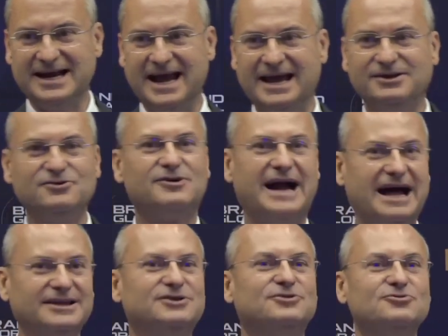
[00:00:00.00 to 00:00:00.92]
and you
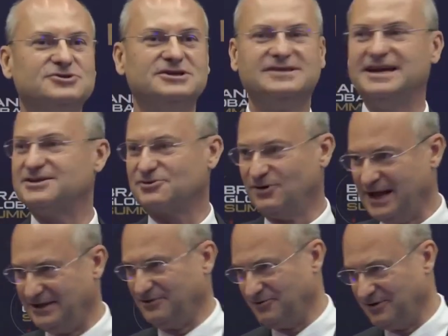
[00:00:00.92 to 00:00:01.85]
can't use it as
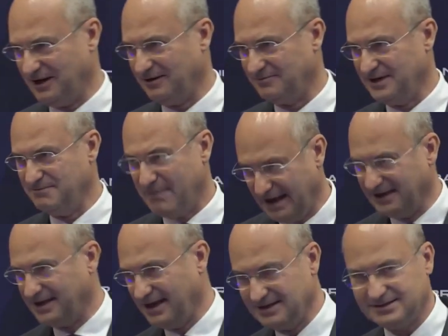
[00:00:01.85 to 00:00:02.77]
collateral in many
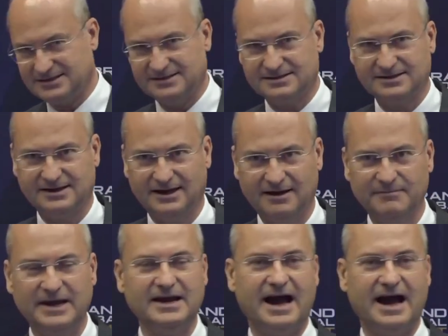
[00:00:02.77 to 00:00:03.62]
cases. Yeah?